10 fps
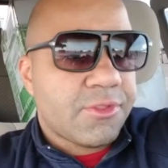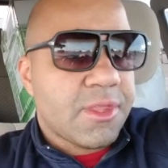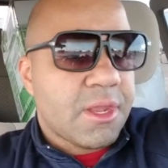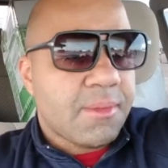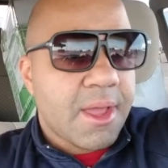
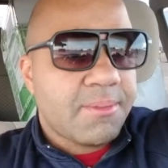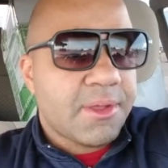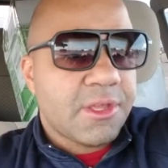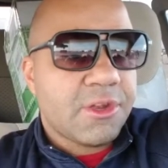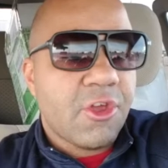In my
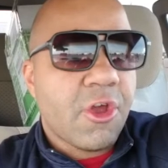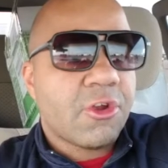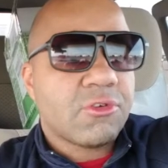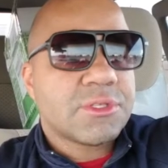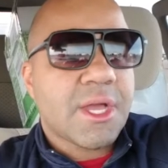opinion, there are
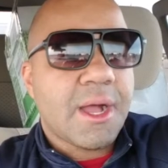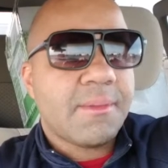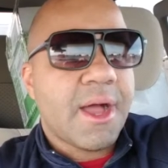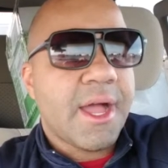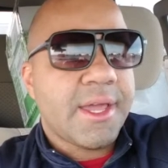no top
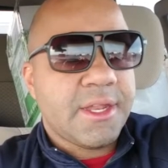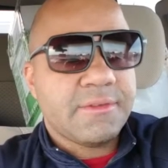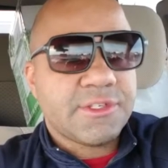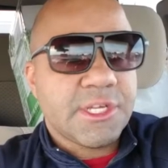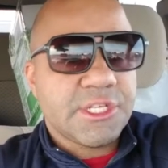
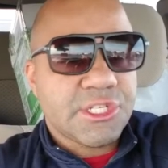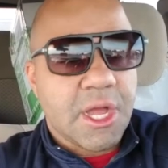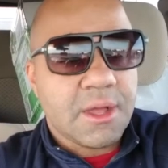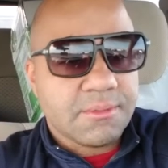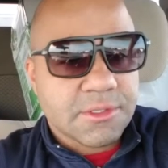INFJ
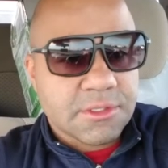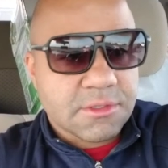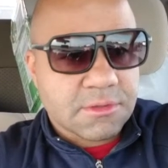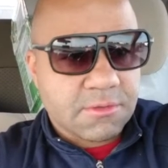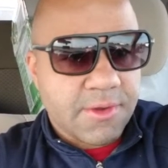jobs,
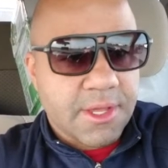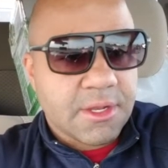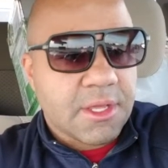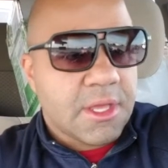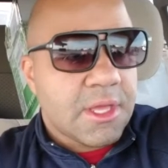right?
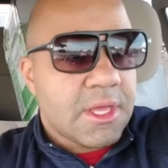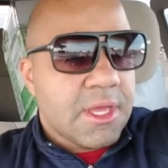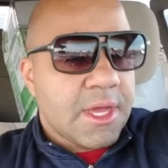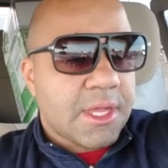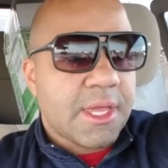
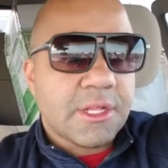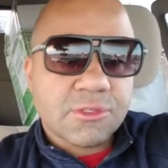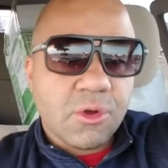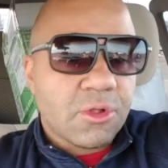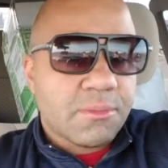Again, it's
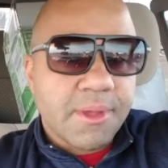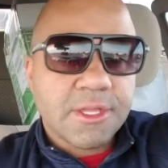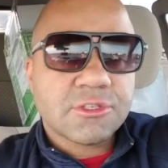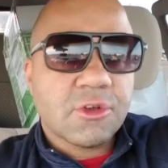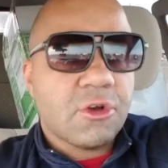all
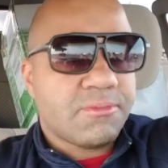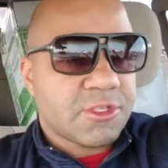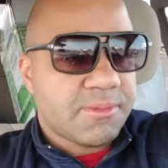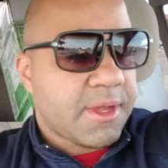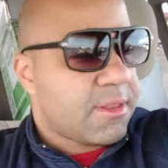based on
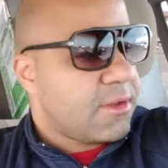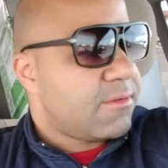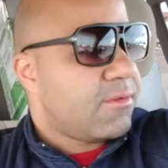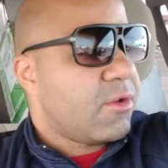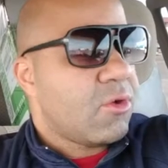
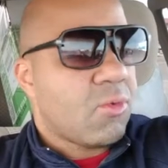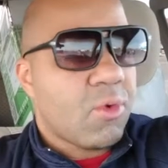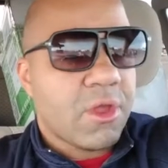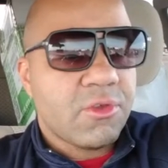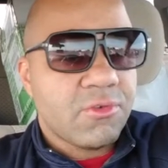perspective,
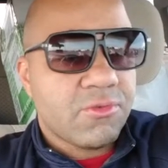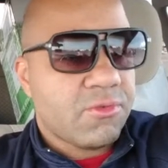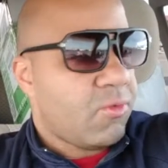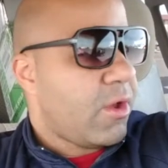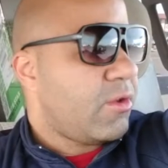where
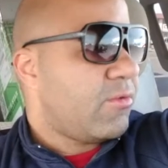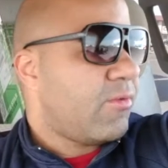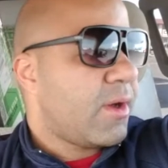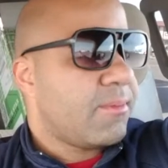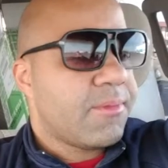you're
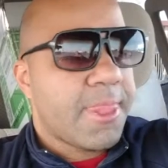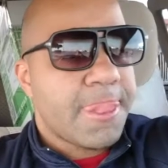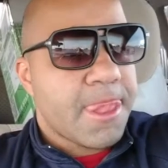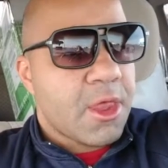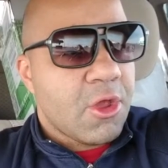from,
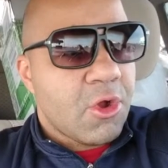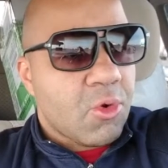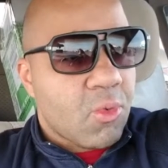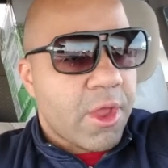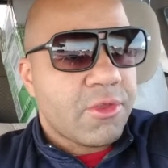
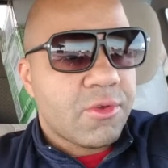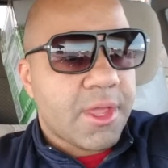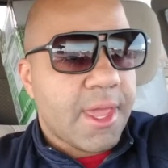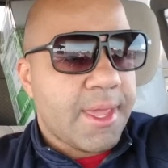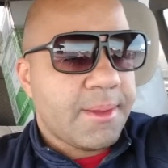where you
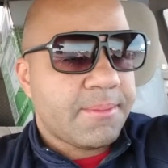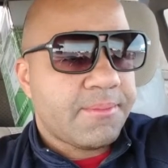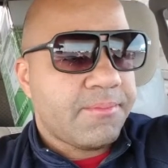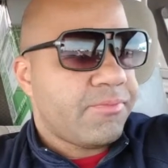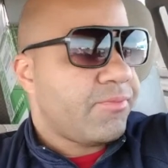came,
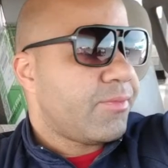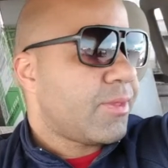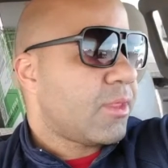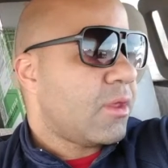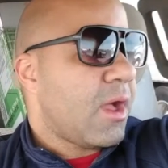
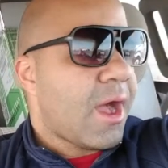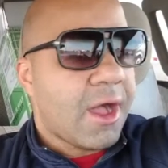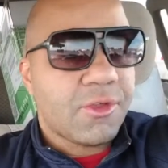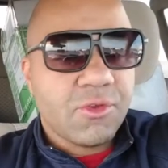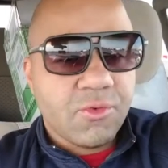how
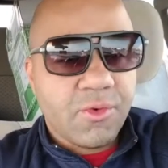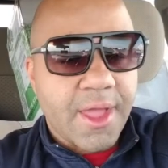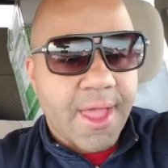you